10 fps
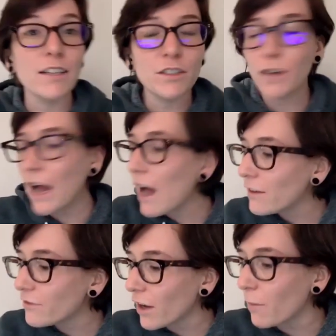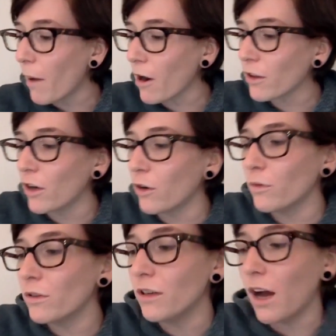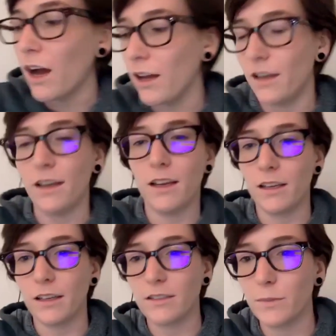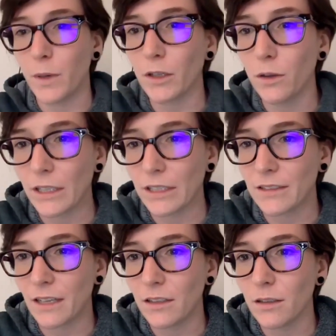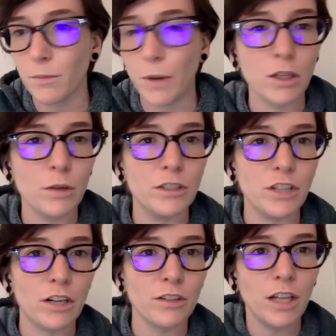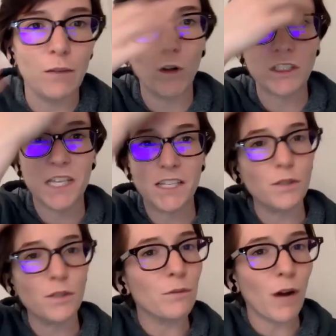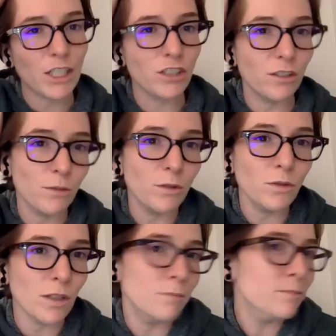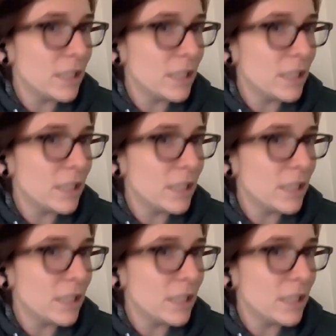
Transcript: do you have a Barlow? Uh, I guess is Barlow extender or Barlow in general, and what do they do, and why should you use them?